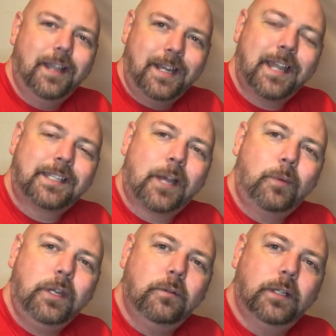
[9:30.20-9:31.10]
And that's how
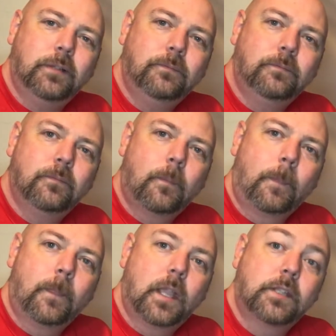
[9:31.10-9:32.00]
we do it.
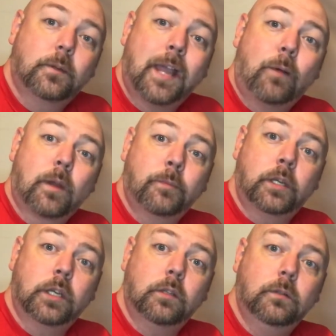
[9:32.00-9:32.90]
So now what I'm going
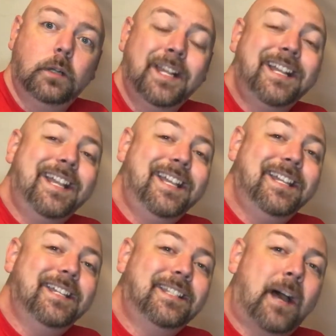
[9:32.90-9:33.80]
to do
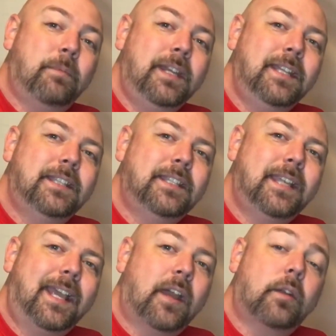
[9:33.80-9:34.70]
is I'm going to get this
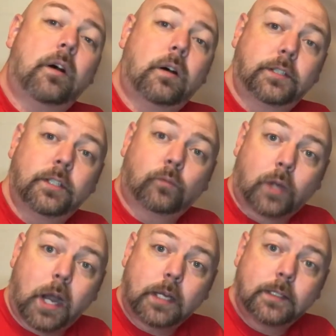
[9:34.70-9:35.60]
thing out on some
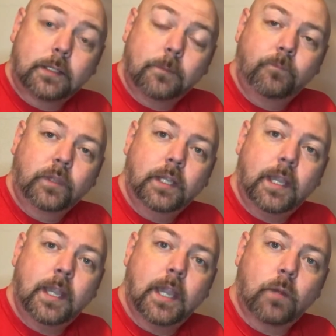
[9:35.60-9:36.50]
rocks,
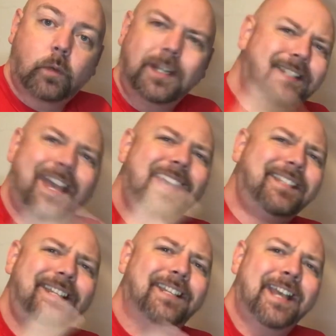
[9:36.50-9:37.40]
and we're going to
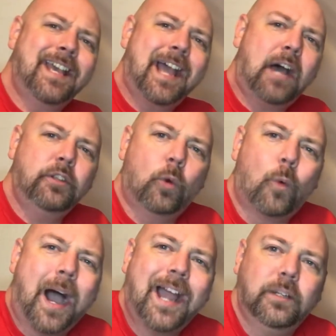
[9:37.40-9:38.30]
test it out in the
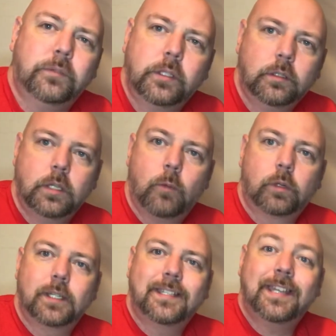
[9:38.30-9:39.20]
wild, and
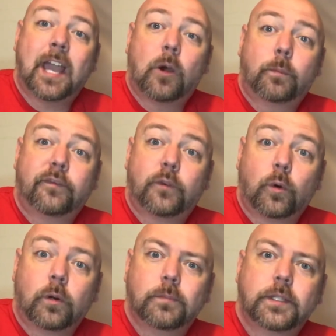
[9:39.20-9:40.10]
we're going to see how it
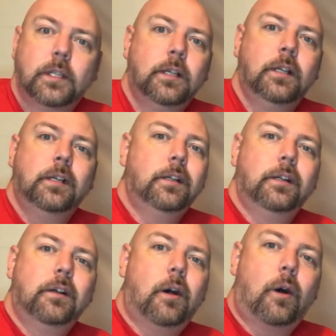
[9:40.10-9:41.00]
performs
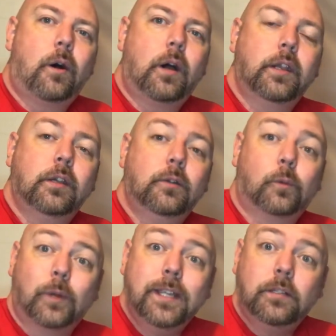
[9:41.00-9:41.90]
on
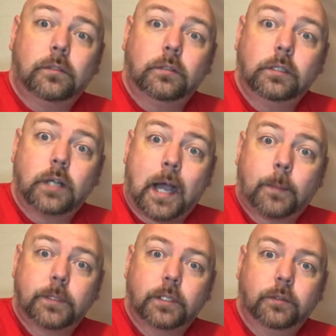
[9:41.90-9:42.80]
real
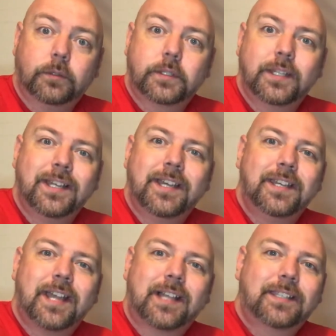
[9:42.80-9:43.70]
obstacles,
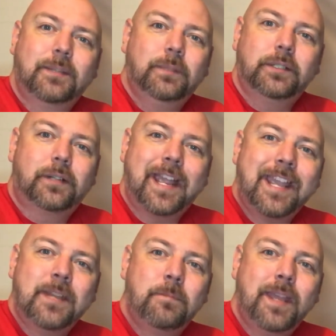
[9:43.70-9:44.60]
not some little
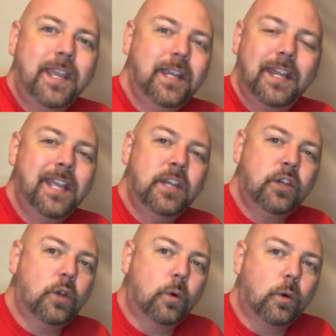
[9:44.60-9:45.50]
handmade
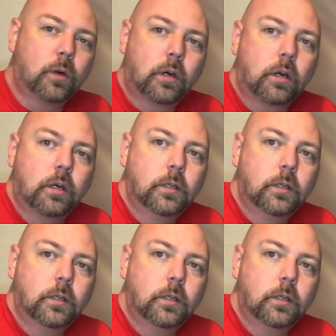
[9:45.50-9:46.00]
indoor